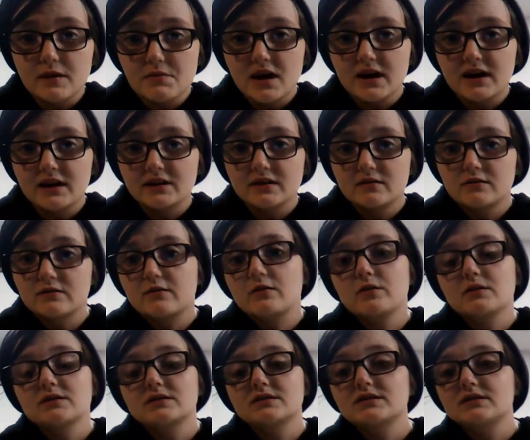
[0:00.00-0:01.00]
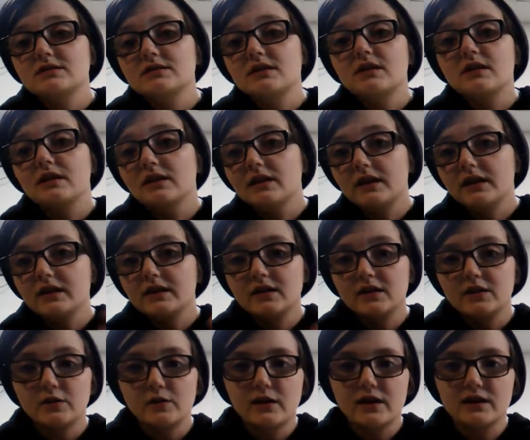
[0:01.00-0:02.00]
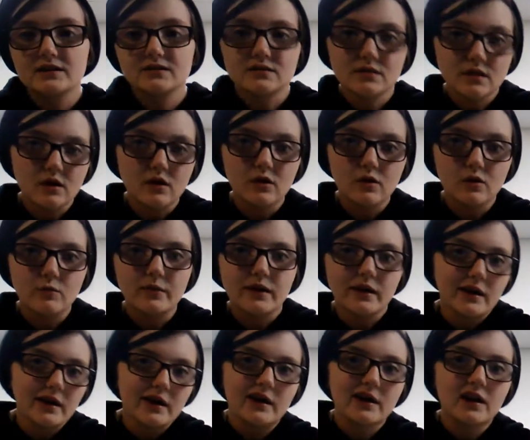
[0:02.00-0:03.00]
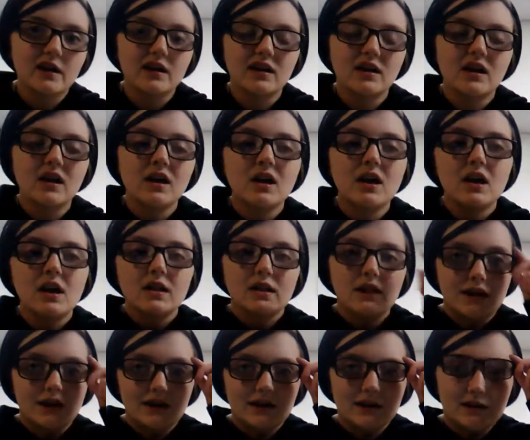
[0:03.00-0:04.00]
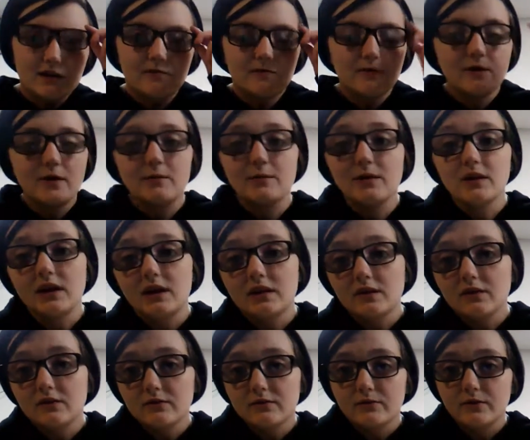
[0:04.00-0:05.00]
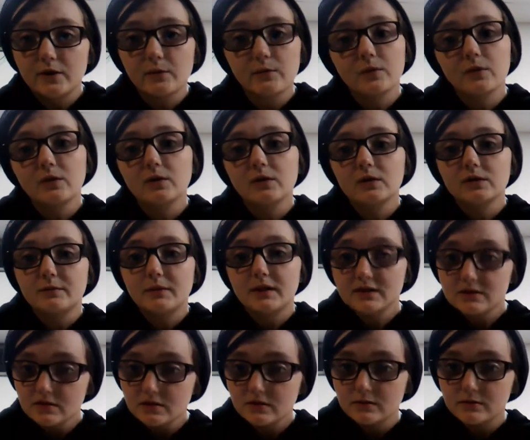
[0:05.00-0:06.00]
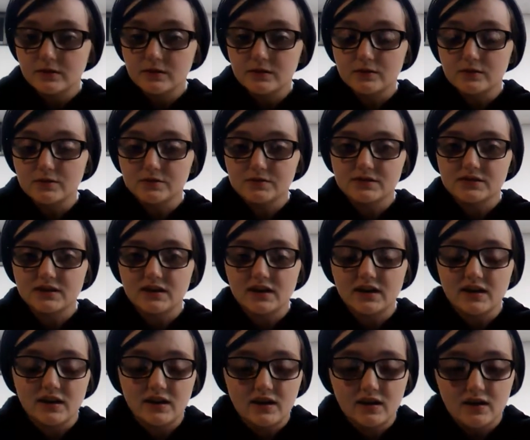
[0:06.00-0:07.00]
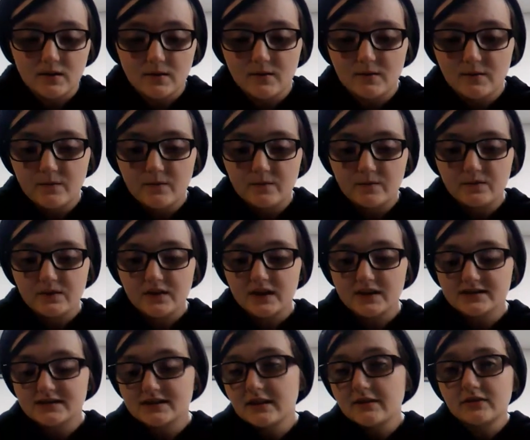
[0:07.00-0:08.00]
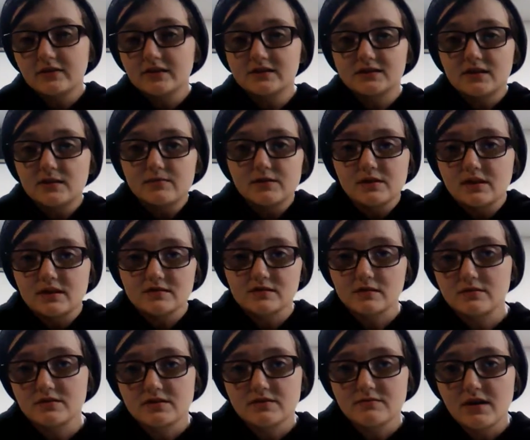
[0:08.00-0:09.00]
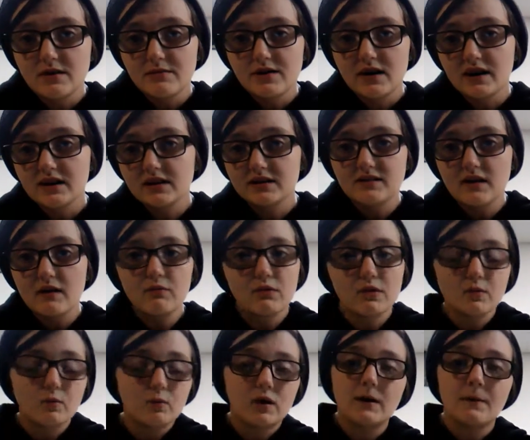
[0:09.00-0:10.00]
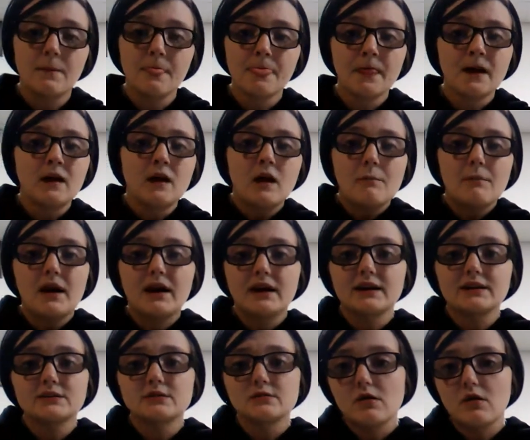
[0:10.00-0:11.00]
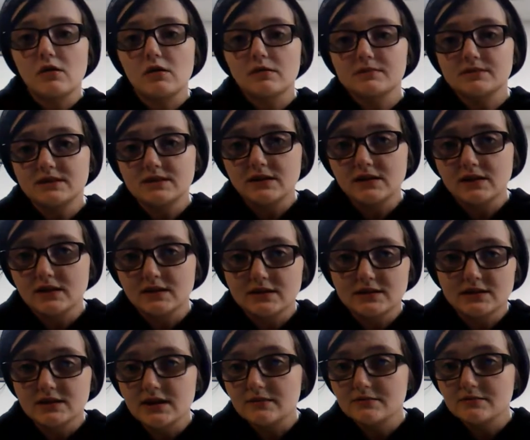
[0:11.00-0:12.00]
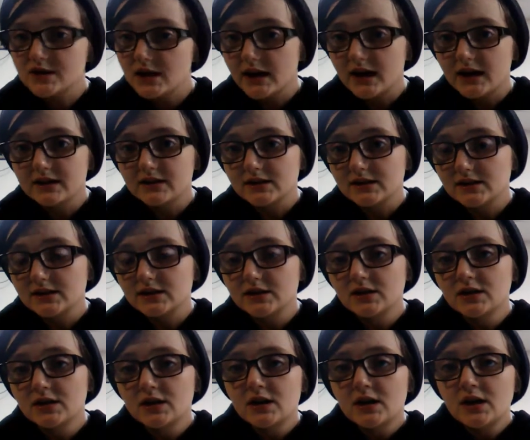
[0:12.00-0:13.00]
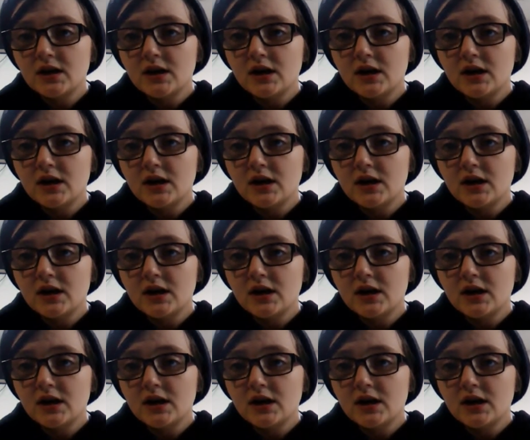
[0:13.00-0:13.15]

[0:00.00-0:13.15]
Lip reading: in my mind. And of course, like, you guys know, being a kid that came from a lot of verbal and mental abuse, it's definitely something that's always in my mind, because I wouldn't want my kid to grow up seeing the same shit I did